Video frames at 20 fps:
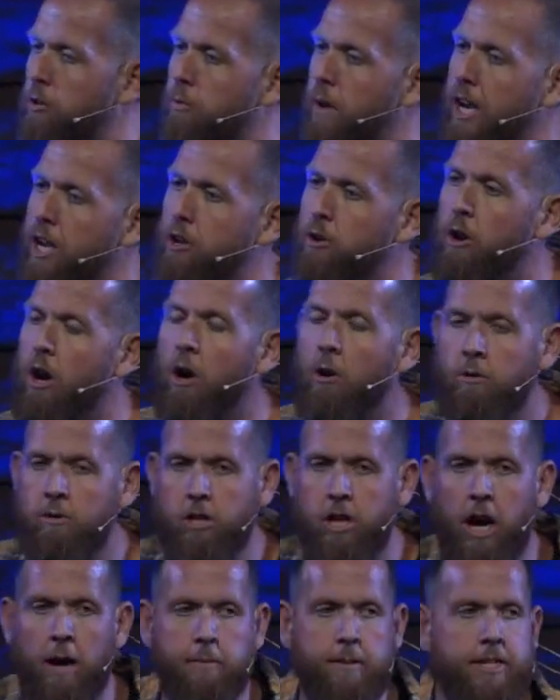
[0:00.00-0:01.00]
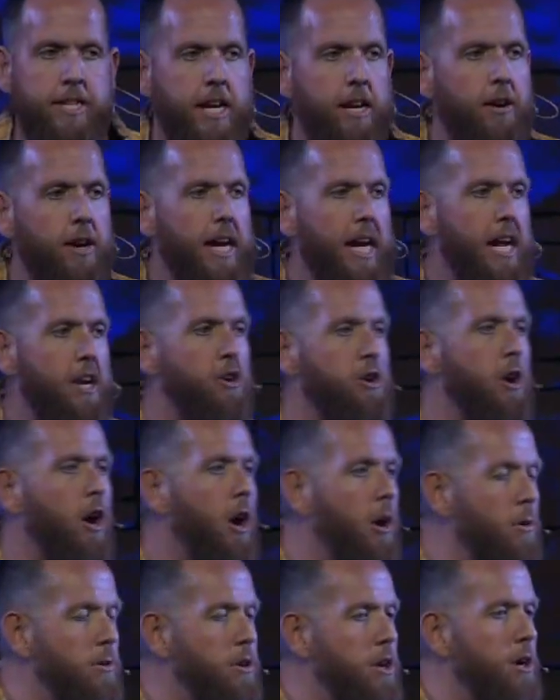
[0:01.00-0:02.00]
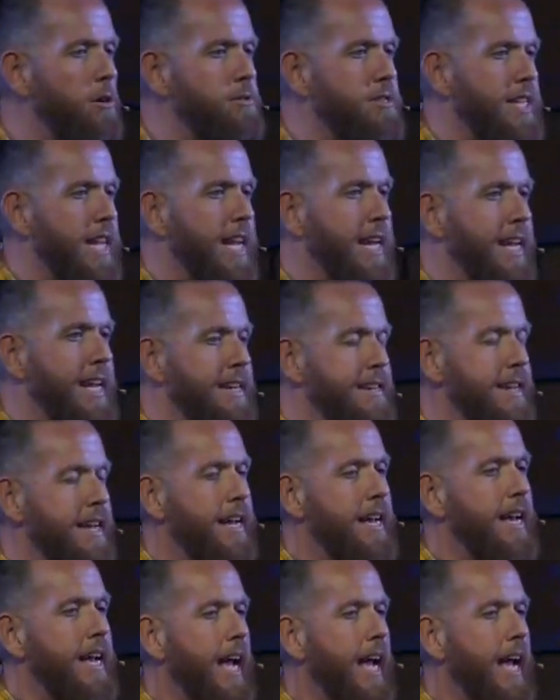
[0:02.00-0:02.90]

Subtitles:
write your own commentary and your own notes in it.